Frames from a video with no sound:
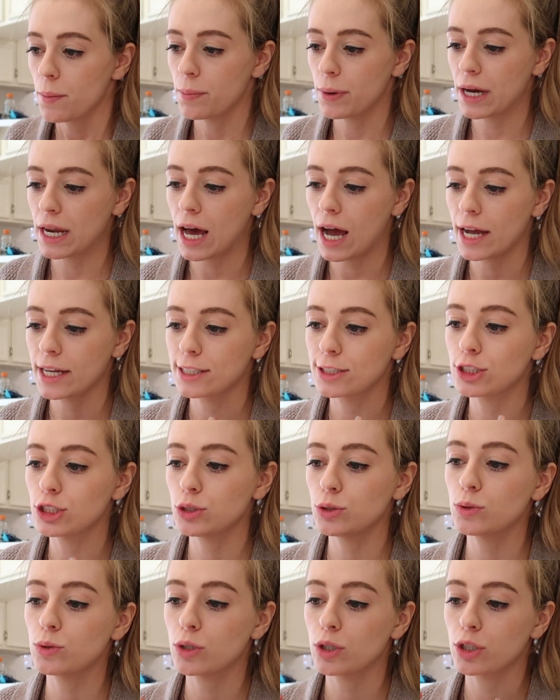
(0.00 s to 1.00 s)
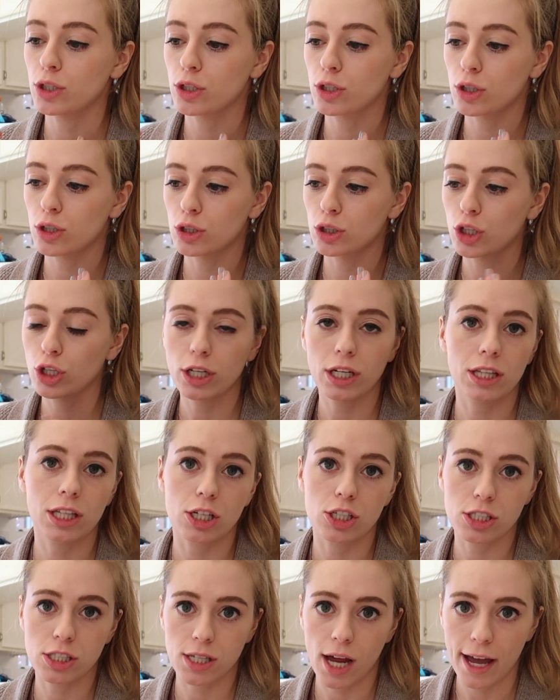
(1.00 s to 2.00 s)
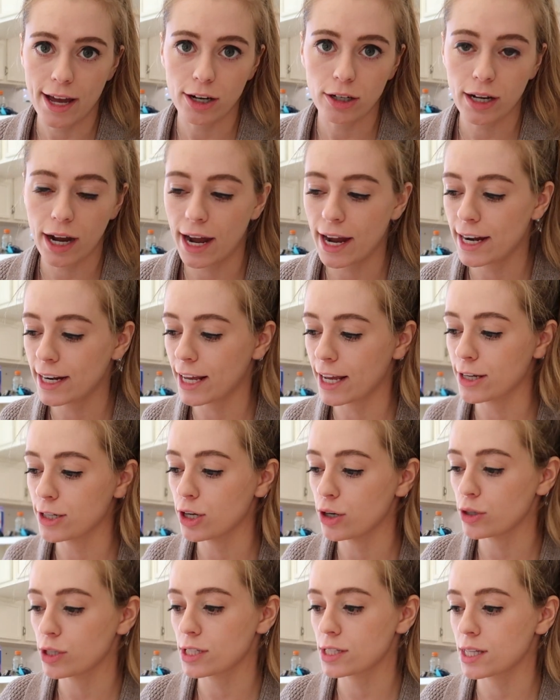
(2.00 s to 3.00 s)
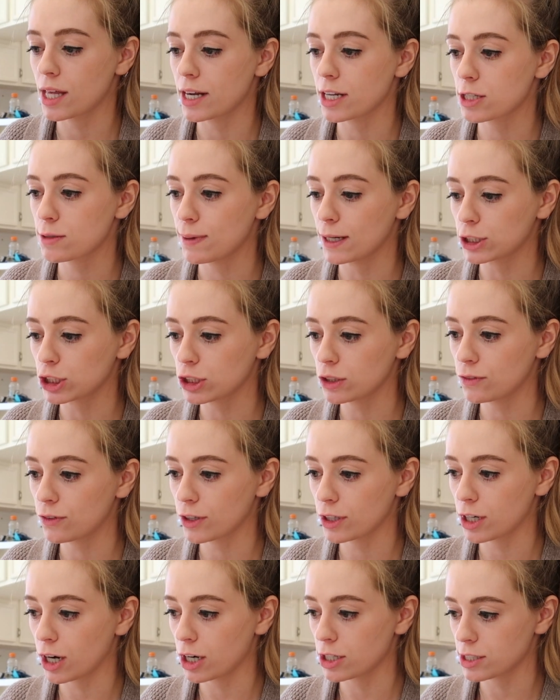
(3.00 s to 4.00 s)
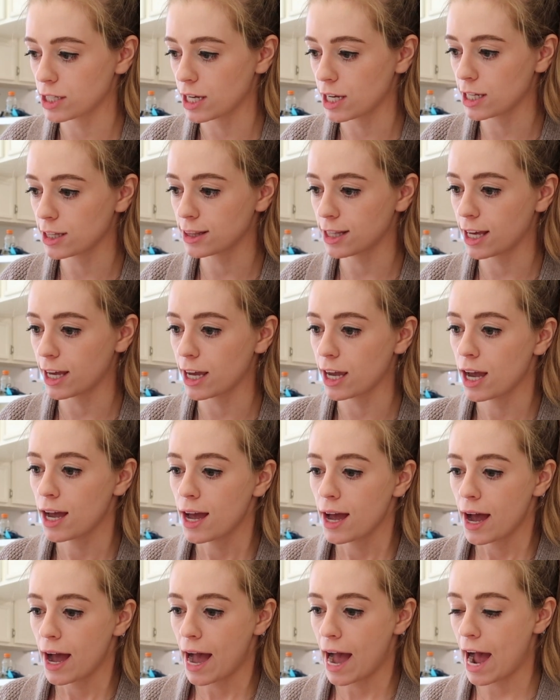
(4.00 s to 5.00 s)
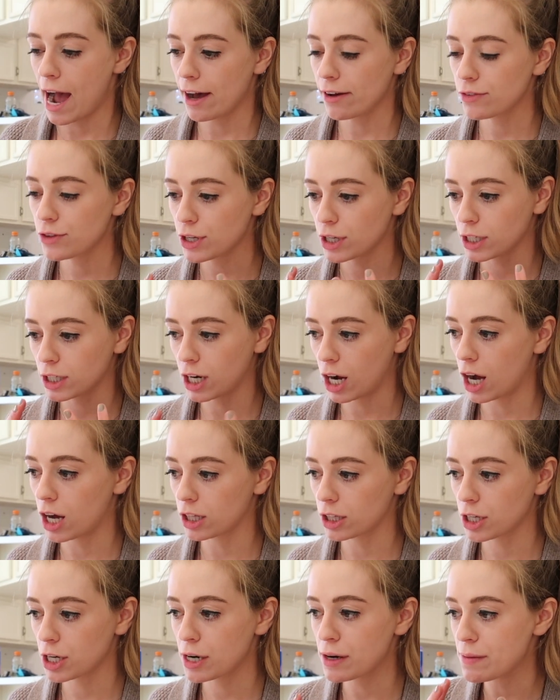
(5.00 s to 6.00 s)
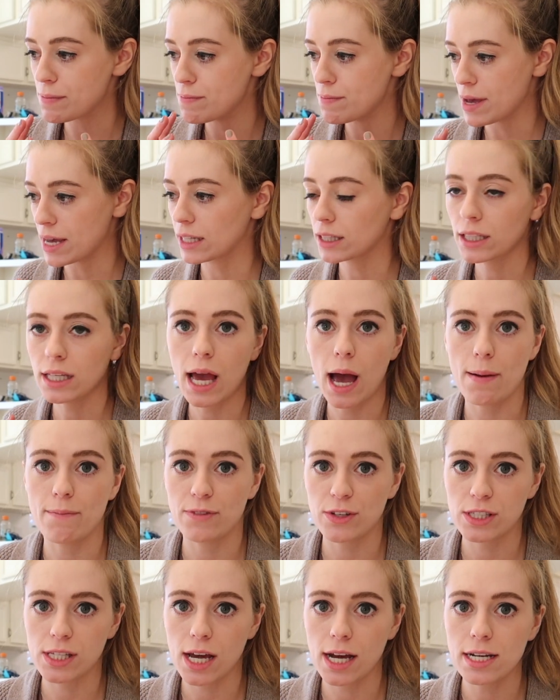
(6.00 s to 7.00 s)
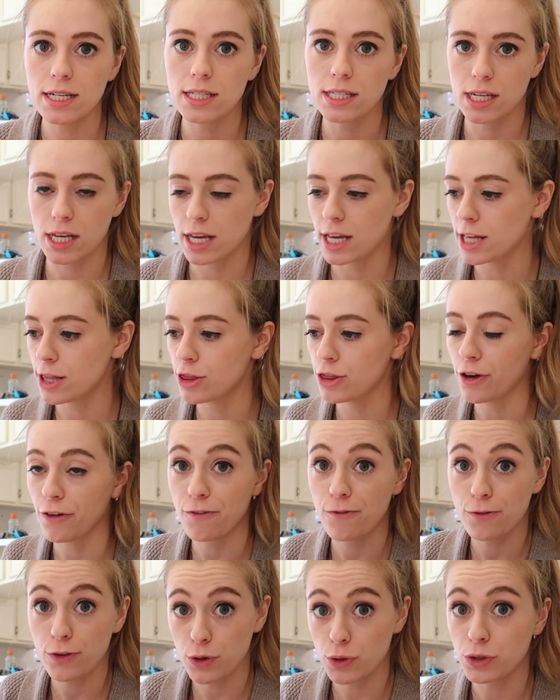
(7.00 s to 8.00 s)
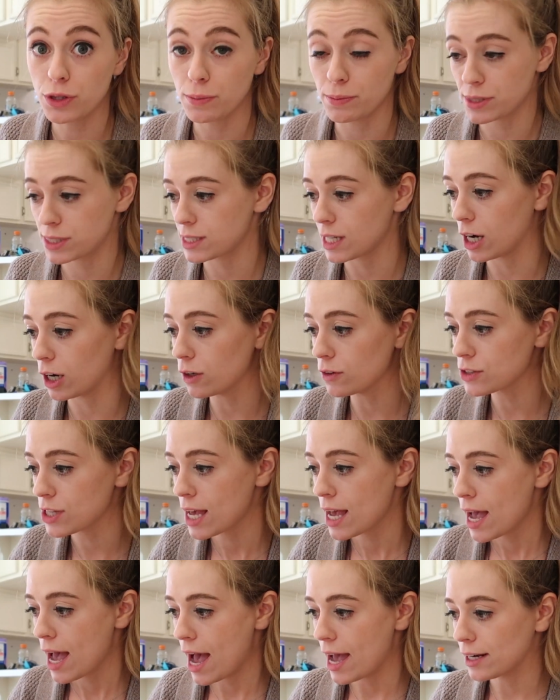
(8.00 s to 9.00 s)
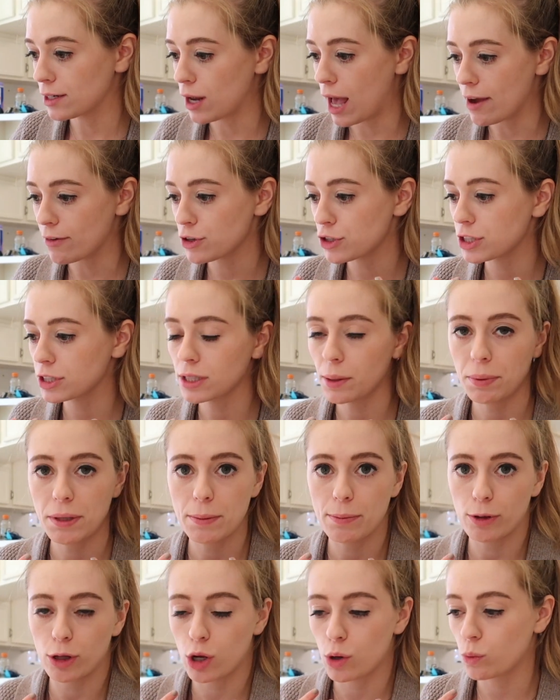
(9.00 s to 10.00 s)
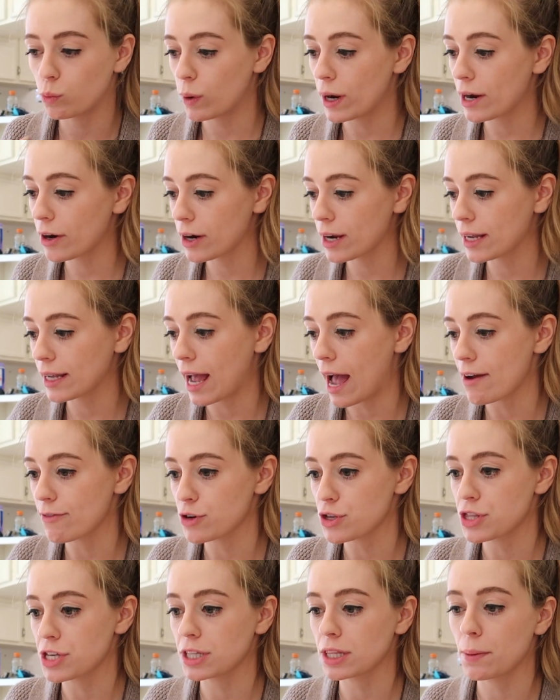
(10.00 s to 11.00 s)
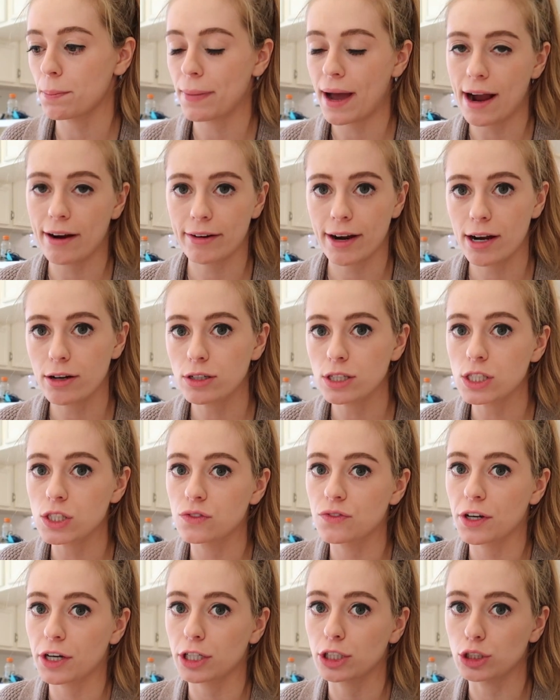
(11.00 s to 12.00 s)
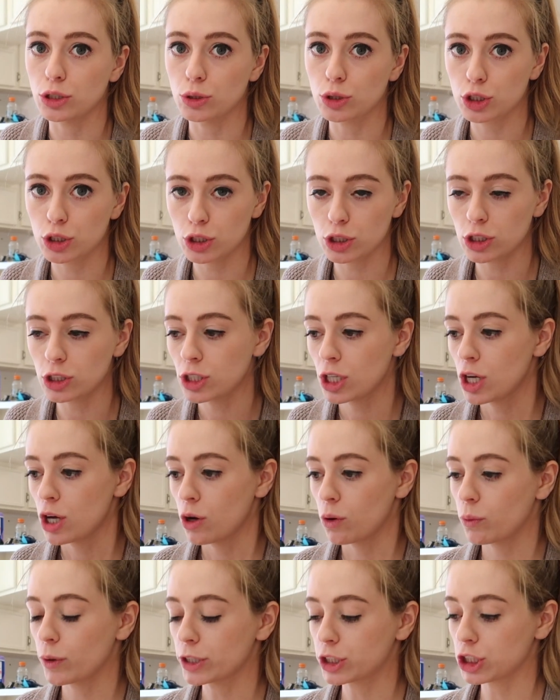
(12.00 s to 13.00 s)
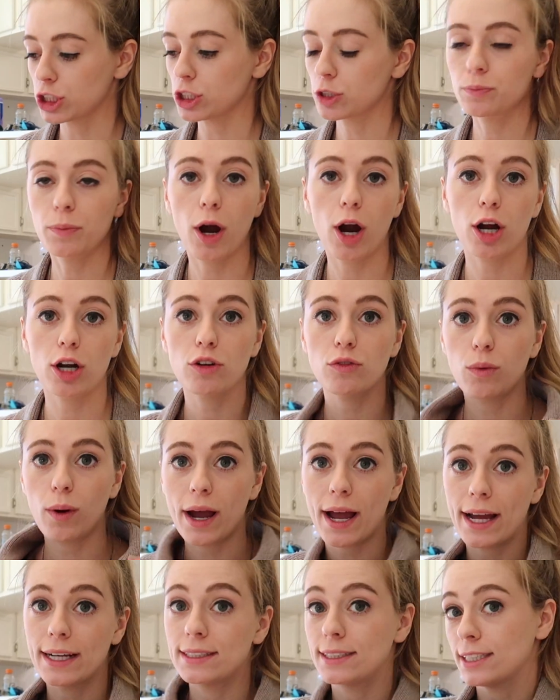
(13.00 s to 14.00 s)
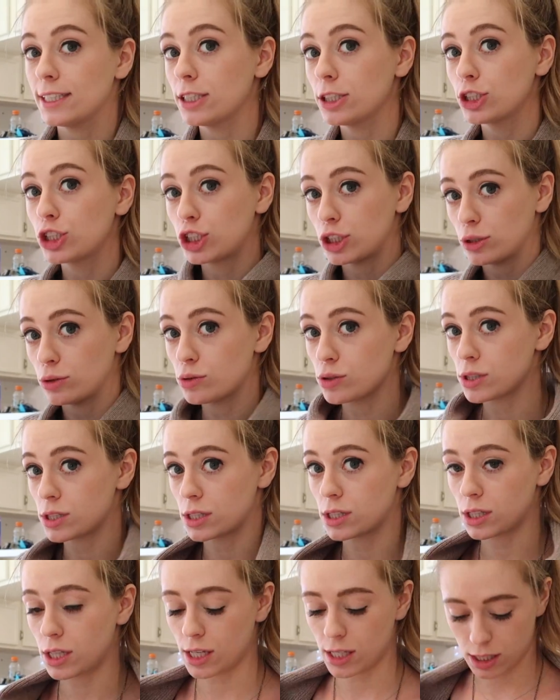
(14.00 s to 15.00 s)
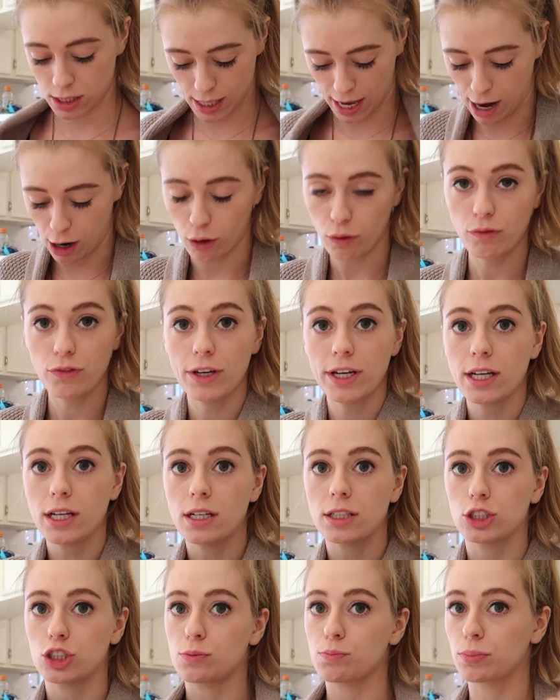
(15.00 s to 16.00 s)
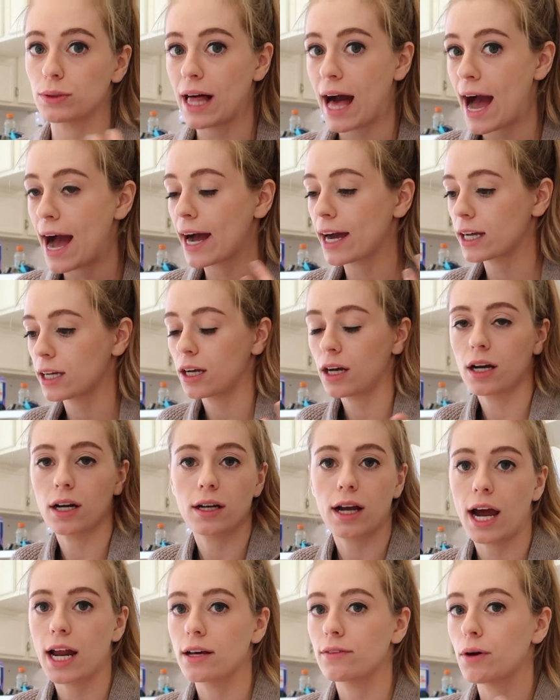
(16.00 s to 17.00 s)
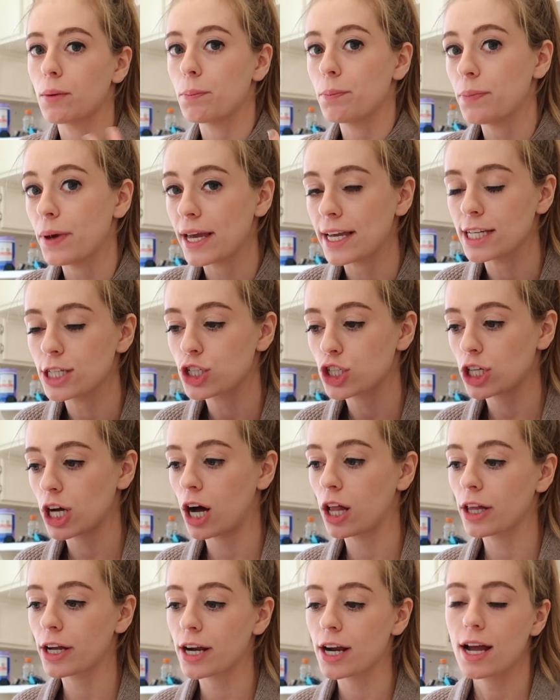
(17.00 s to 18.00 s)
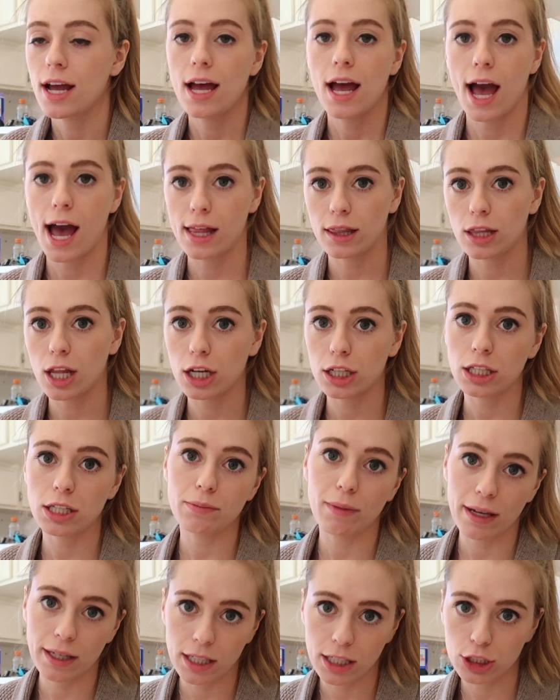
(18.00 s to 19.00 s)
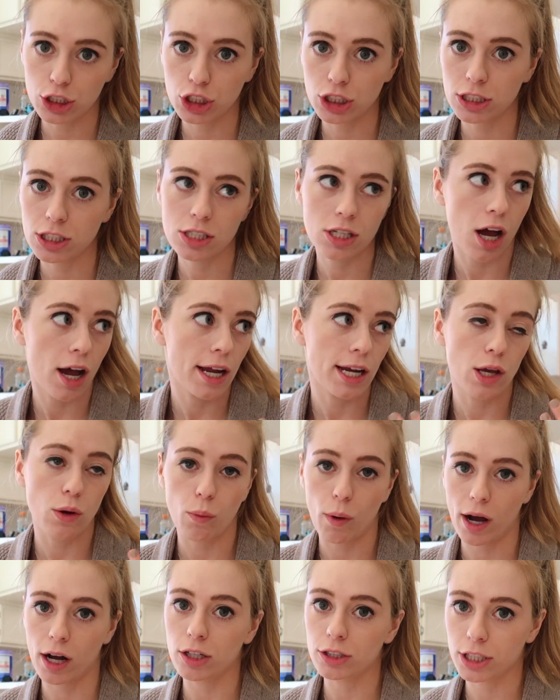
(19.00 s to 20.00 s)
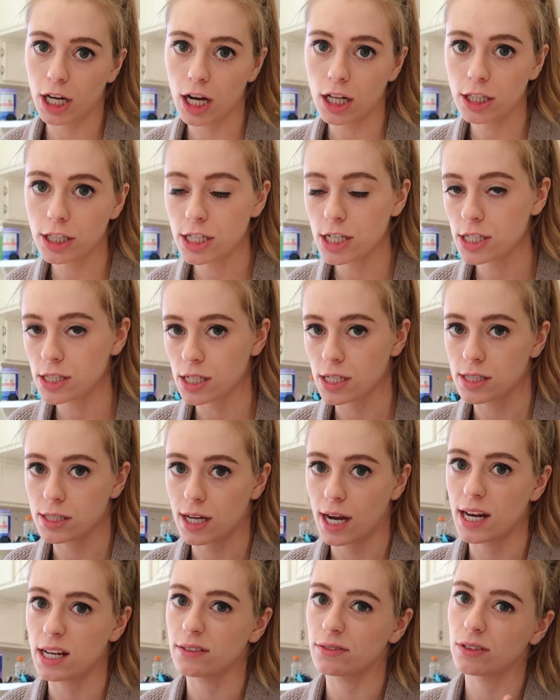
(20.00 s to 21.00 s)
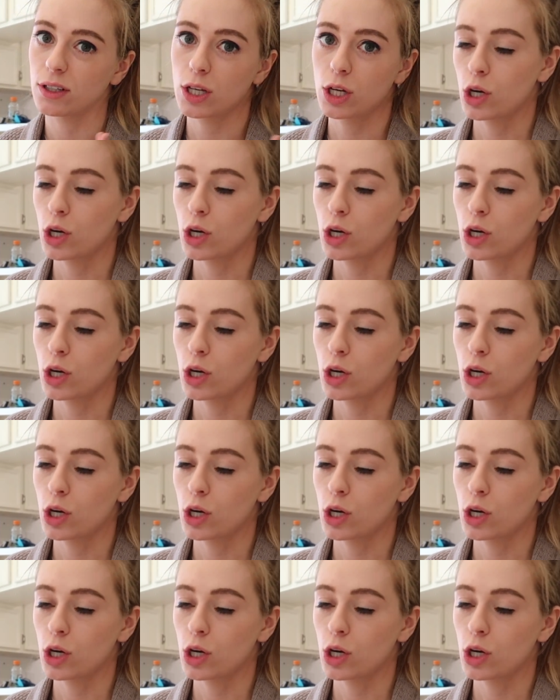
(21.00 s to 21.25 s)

But I do look at their style guide and notice that especially for Gardein, they have their color mainly emphasized in the food themselves, and everything that people are wearing, everything in the background is very neutral, which is part of why I did choose this outfit, just black, kind of a beige color. And luckily my kitchen is not any wild colors, it's kind of